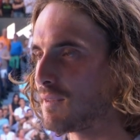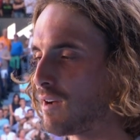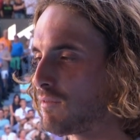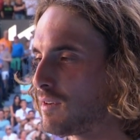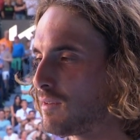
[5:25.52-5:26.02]

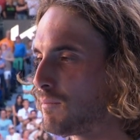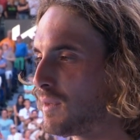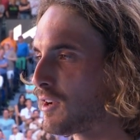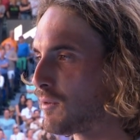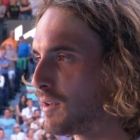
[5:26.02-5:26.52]
have a
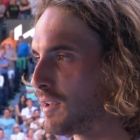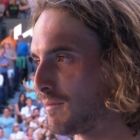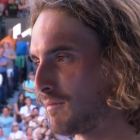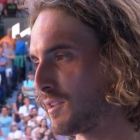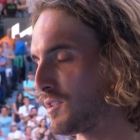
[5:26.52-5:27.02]
bigger
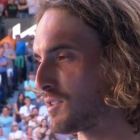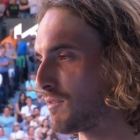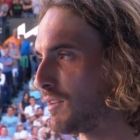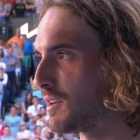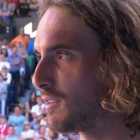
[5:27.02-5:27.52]
meaning than just
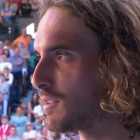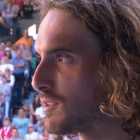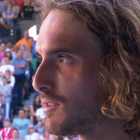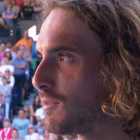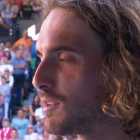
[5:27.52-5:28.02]
the final.
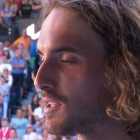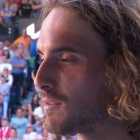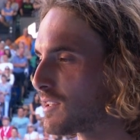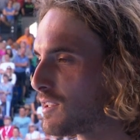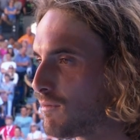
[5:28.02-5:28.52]
So it's a
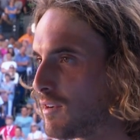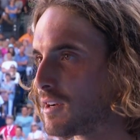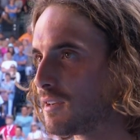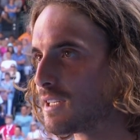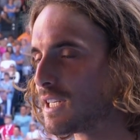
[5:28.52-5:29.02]
Grand Slam
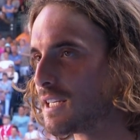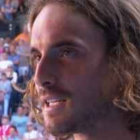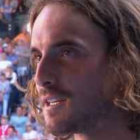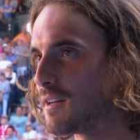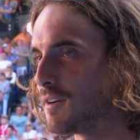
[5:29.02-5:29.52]
final.
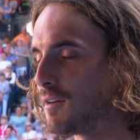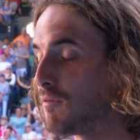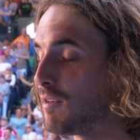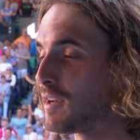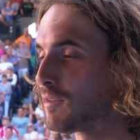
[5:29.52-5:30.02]

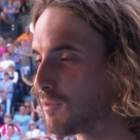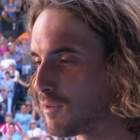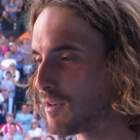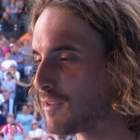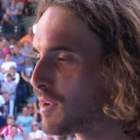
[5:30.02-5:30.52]
I'm fighting
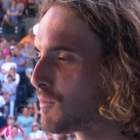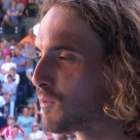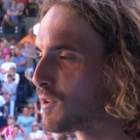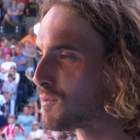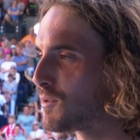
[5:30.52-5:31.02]
for the
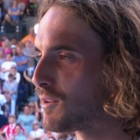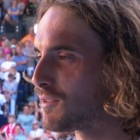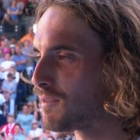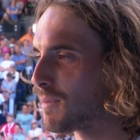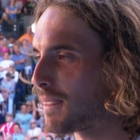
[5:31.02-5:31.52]
#1
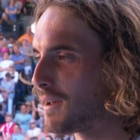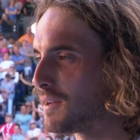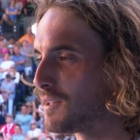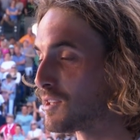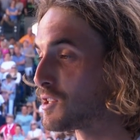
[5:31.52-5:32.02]
spot.
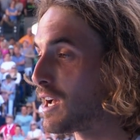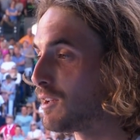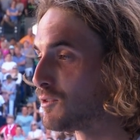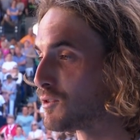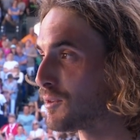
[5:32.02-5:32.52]
It's a
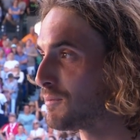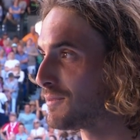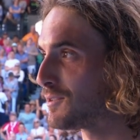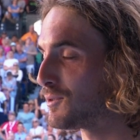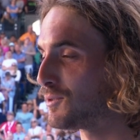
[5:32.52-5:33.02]
childhood
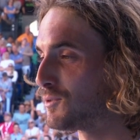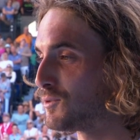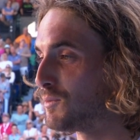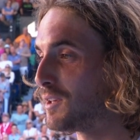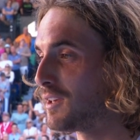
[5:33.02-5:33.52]
dream
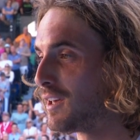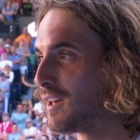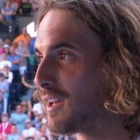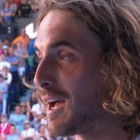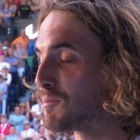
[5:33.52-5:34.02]
to be
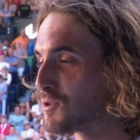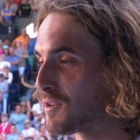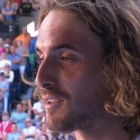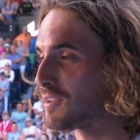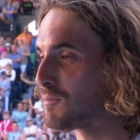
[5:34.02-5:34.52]

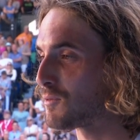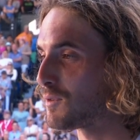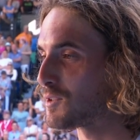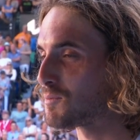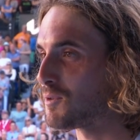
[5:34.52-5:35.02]
capturing that
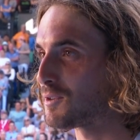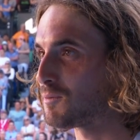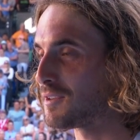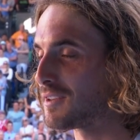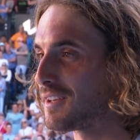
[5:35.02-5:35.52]
#1 spot
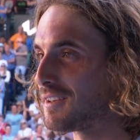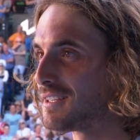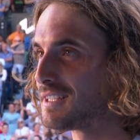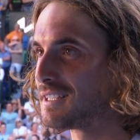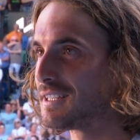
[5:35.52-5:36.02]
one day.
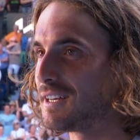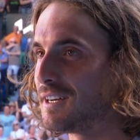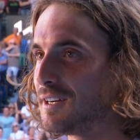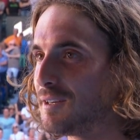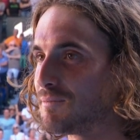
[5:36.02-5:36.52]

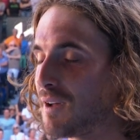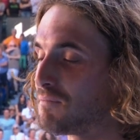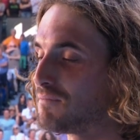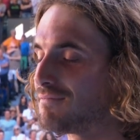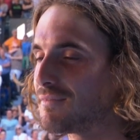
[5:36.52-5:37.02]

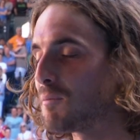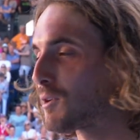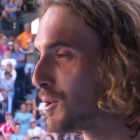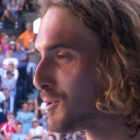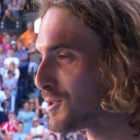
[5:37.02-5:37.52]
I'm
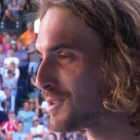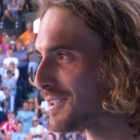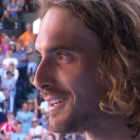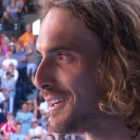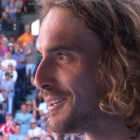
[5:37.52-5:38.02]
close.
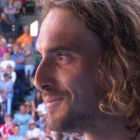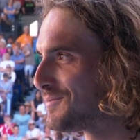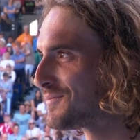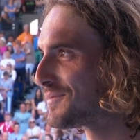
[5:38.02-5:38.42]
I'm